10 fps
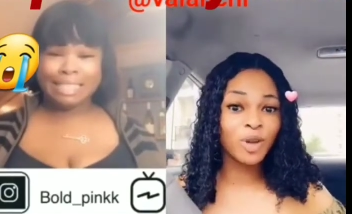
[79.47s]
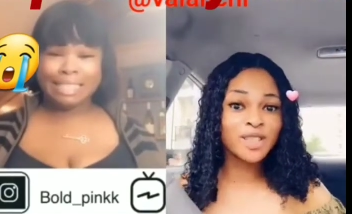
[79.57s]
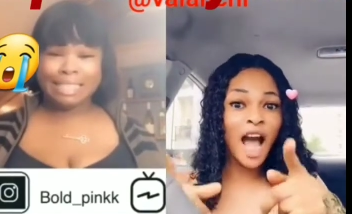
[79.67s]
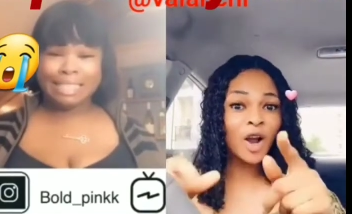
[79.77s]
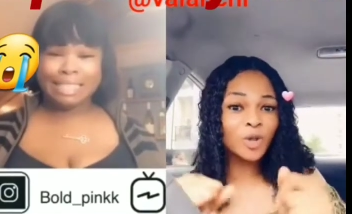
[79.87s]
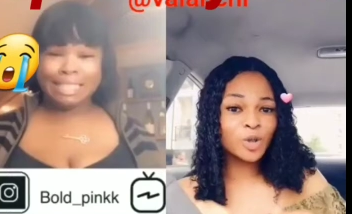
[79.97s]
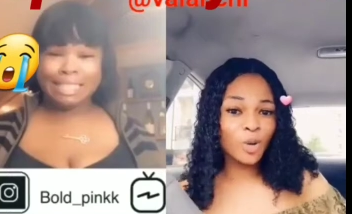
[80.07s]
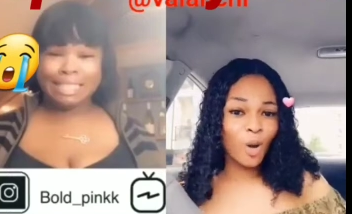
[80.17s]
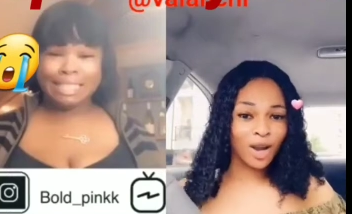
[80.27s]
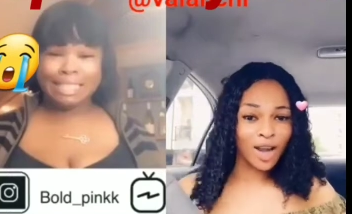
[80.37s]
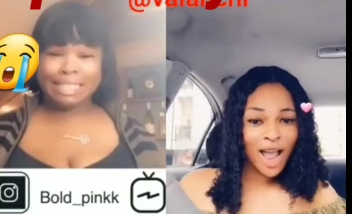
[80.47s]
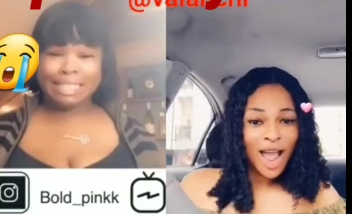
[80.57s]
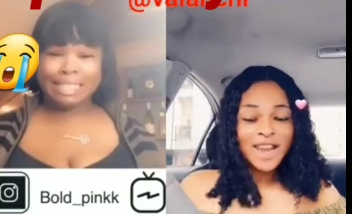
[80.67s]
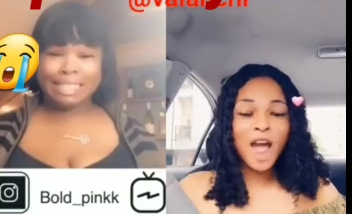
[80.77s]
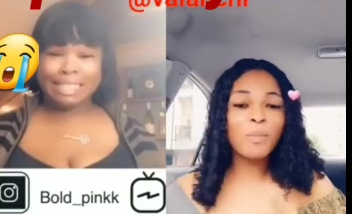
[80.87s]
Speaker 1: and today you are
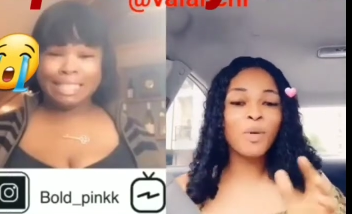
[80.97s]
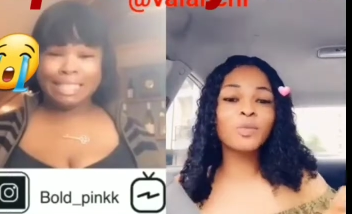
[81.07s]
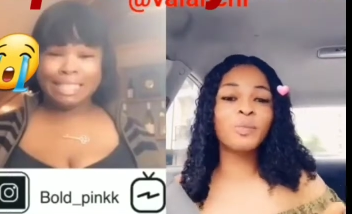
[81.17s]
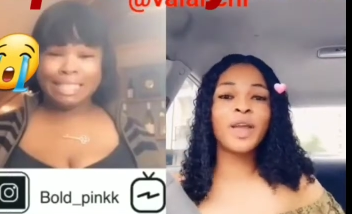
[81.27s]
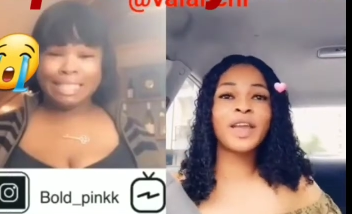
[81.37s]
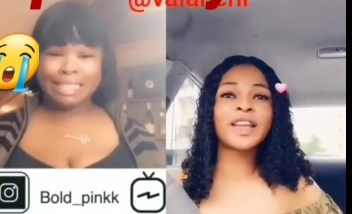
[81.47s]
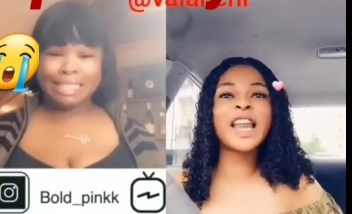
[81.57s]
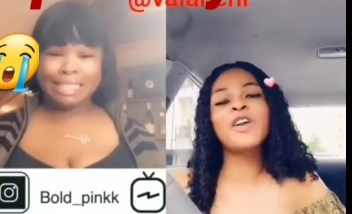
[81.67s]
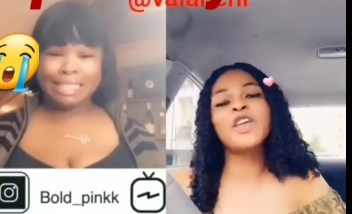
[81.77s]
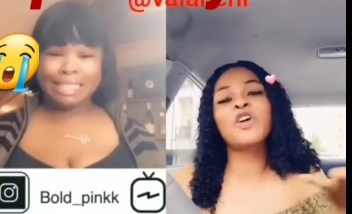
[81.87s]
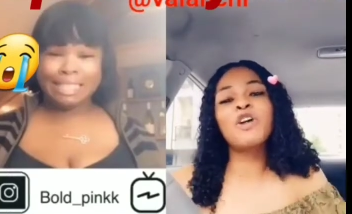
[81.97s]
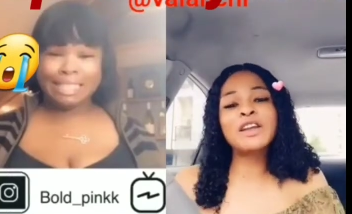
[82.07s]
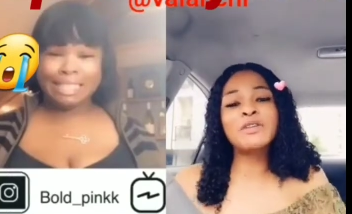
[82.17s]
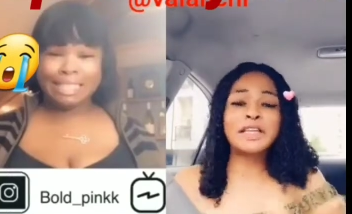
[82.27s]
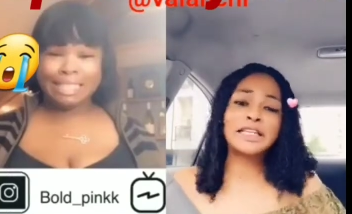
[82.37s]
asking for help
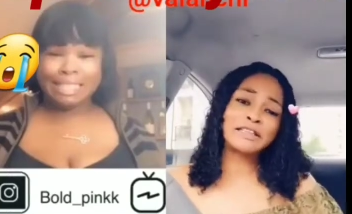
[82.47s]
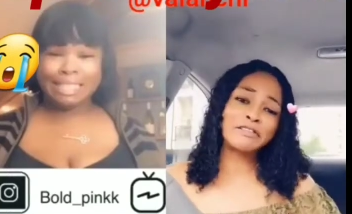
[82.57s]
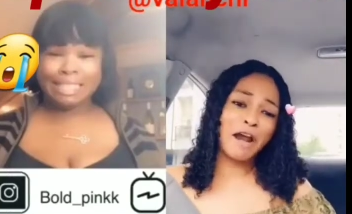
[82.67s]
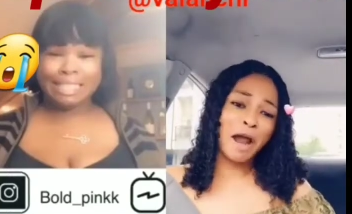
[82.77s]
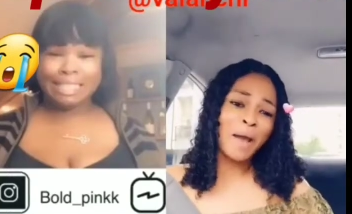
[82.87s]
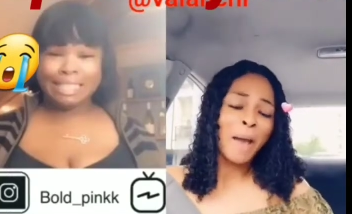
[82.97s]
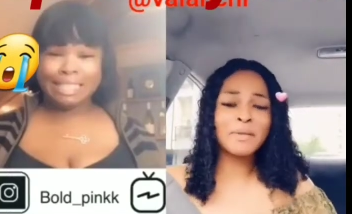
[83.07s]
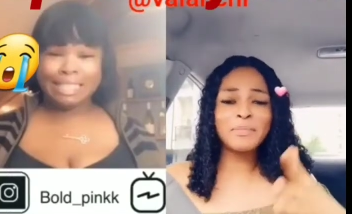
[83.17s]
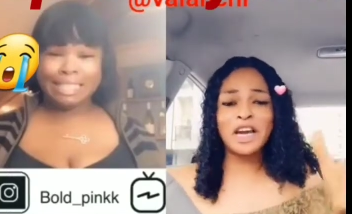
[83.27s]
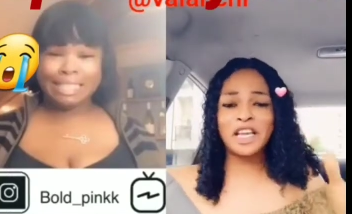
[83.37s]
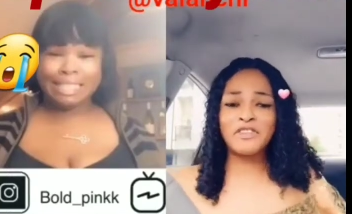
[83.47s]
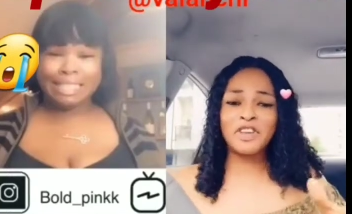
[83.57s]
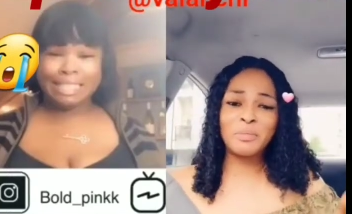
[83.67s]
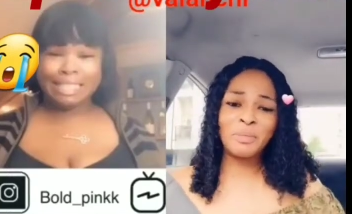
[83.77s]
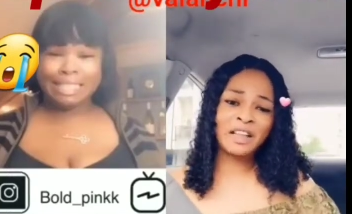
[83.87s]
because people are causing
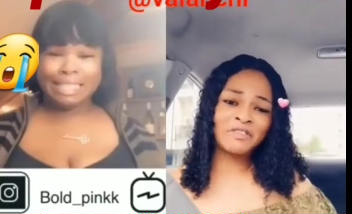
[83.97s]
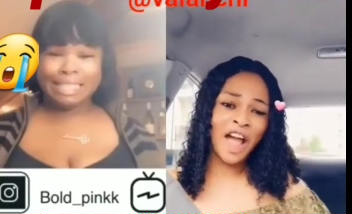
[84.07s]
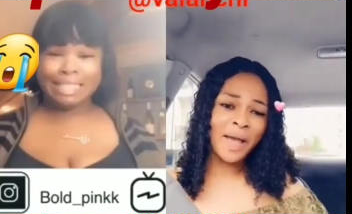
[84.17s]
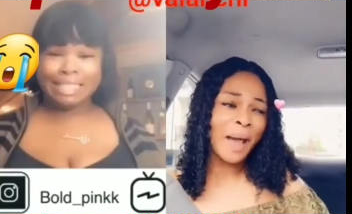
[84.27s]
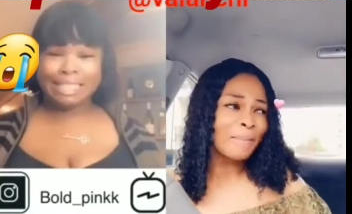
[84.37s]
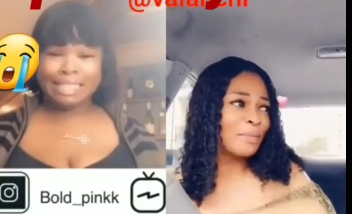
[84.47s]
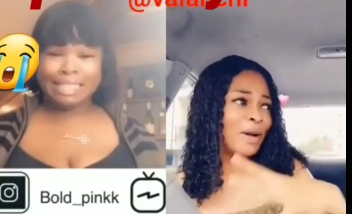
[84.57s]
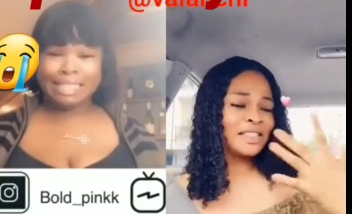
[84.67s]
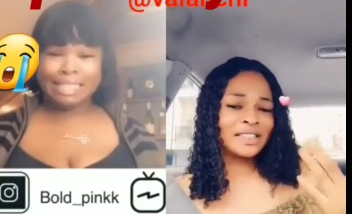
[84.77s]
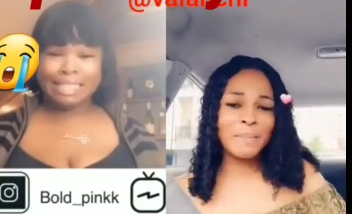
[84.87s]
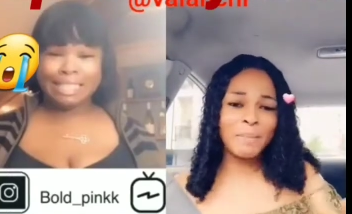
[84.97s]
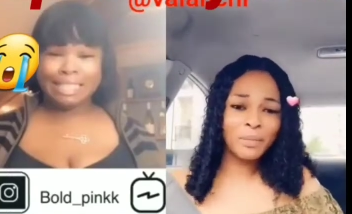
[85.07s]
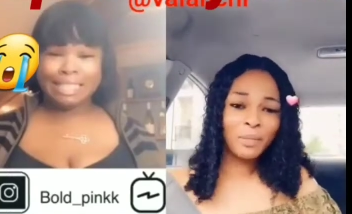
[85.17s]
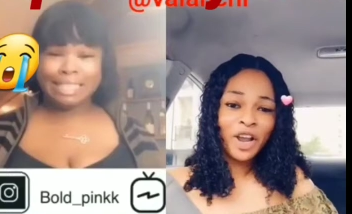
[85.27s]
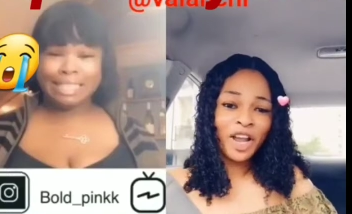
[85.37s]
you.
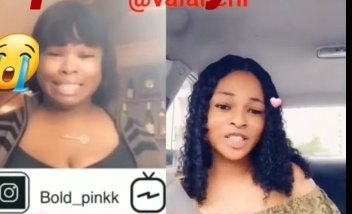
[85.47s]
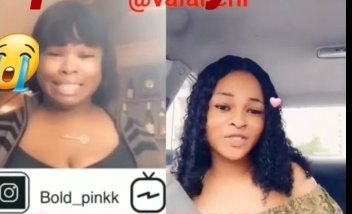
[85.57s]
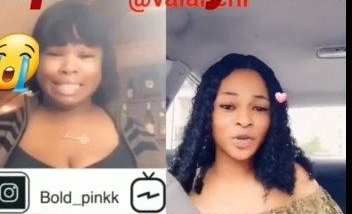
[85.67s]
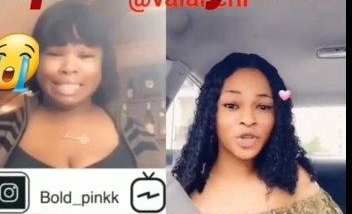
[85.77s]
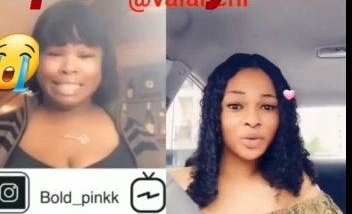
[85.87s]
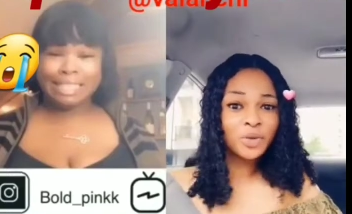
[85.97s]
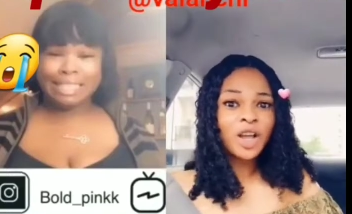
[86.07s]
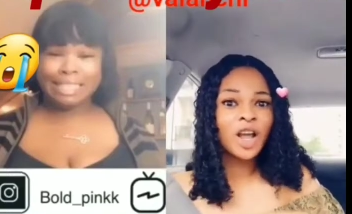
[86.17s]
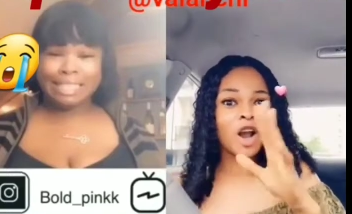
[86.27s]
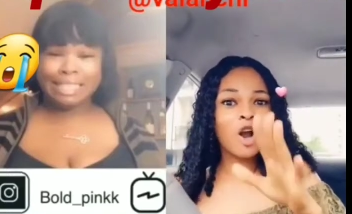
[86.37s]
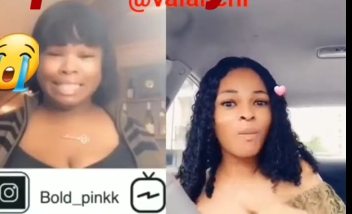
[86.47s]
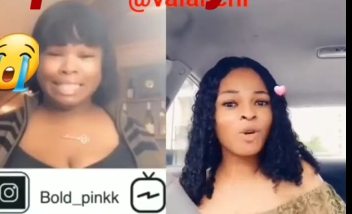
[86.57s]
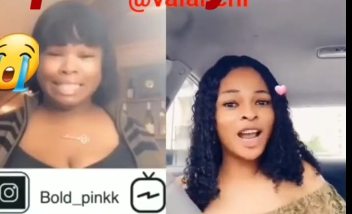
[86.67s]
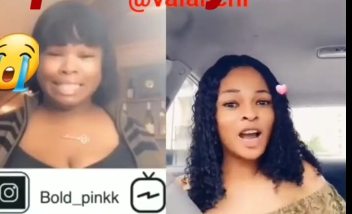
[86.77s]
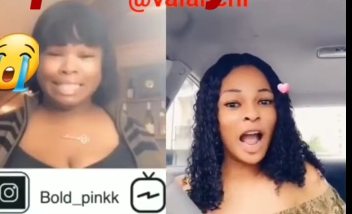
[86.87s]
This proverb is very
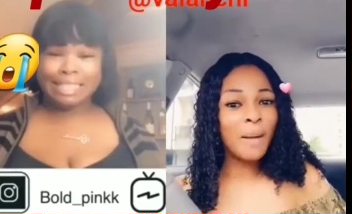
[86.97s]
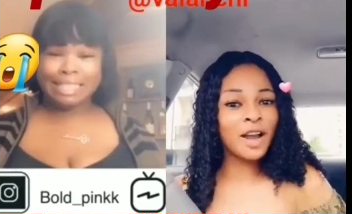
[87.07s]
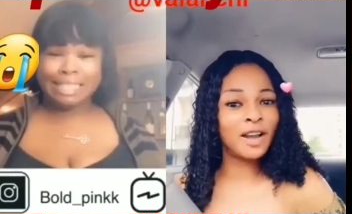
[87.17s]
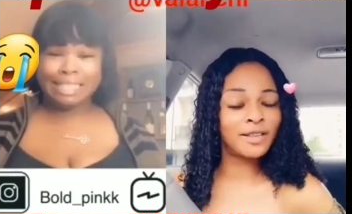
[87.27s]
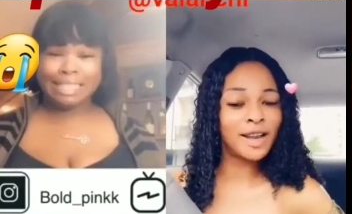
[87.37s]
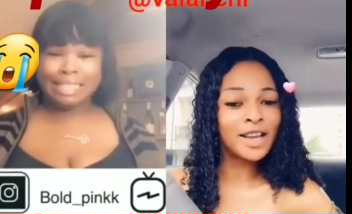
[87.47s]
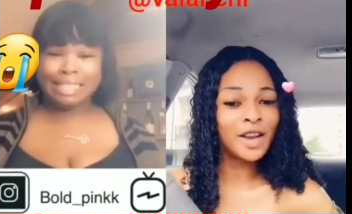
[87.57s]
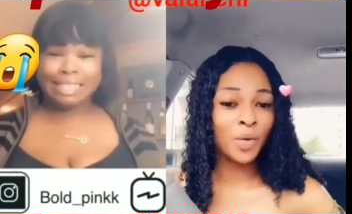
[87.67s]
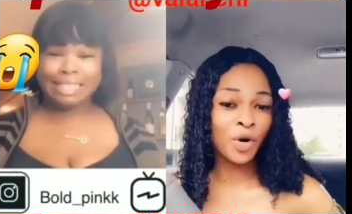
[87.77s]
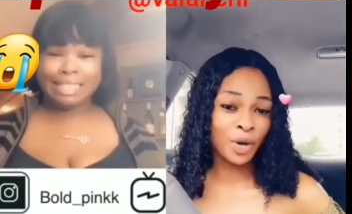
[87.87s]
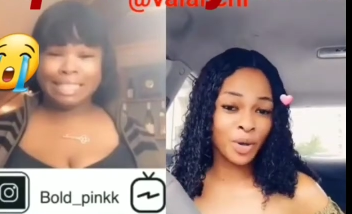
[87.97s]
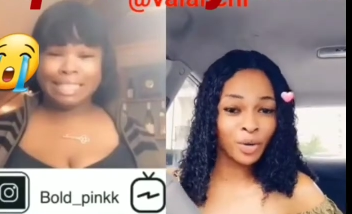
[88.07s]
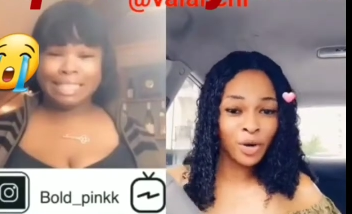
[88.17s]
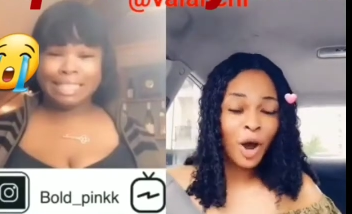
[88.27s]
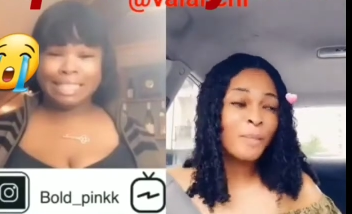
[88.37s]
amazing. You reap
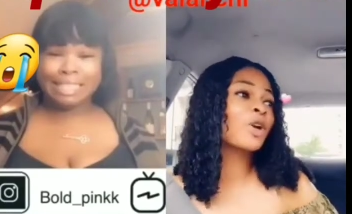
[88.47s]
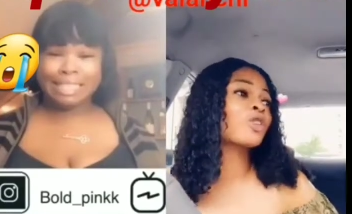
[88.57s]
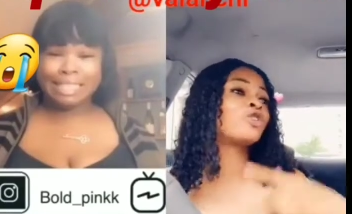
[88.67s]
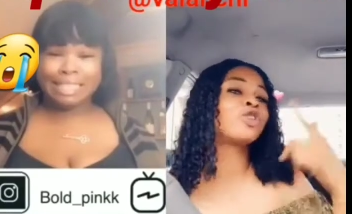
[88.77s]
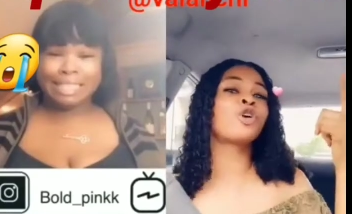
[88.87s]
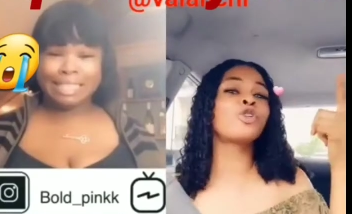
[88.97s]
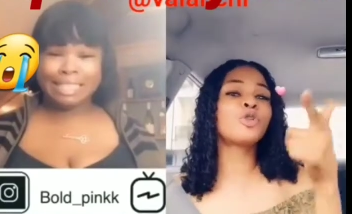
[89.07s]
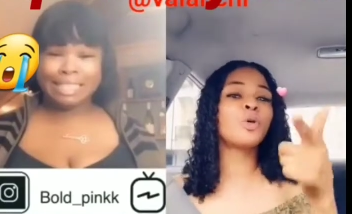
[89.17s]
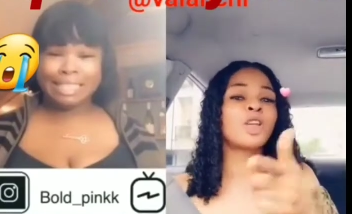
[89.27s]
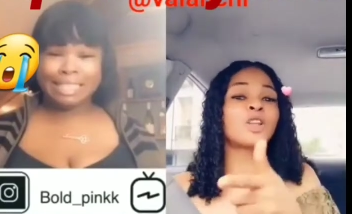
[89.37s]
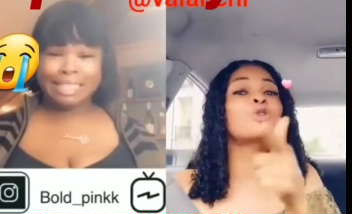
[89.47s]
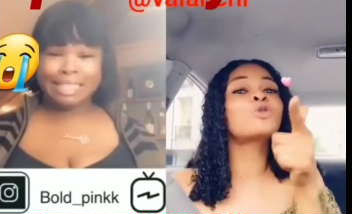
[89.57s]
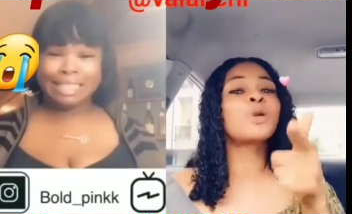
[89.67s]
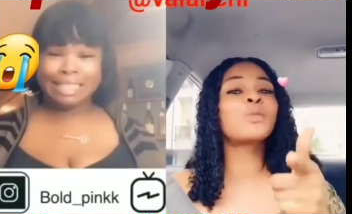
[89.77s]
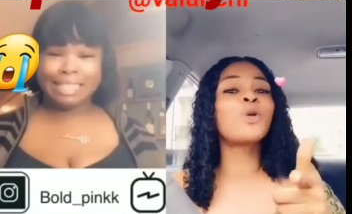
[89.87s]
what you sow. So
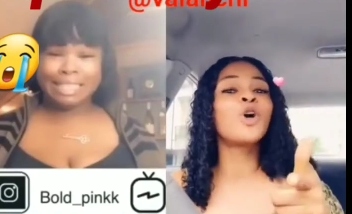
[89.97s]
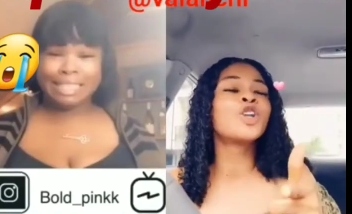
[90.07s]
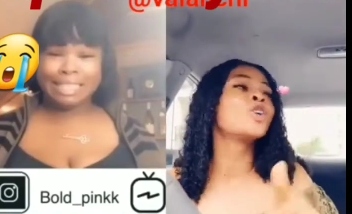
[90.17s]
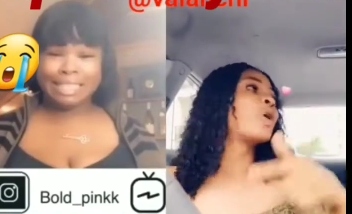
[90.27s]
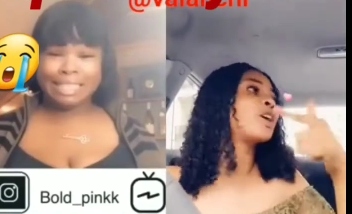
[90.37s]
try and reap